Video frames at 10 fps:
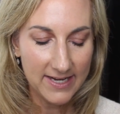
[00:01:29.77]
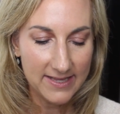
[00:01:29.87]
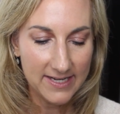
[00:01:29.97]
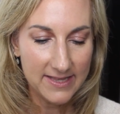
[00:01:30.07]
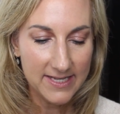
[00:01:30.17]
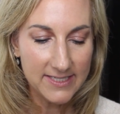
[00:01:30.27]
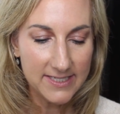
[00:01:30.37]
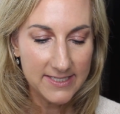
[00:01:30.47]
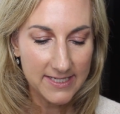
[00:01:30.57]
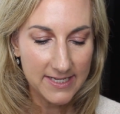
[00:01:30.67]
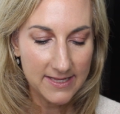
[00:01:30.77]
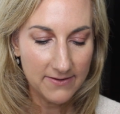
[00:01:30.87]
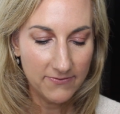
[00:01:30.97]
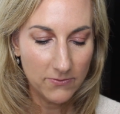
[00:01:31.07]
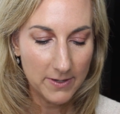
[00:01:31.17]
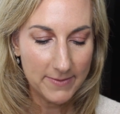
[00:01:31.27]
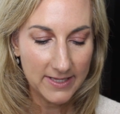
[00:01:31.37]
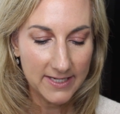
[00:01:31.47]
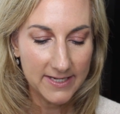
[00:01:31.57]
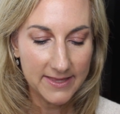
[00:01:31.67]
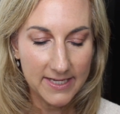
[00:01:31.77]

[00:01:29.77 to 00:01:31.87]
and then this is in the formula,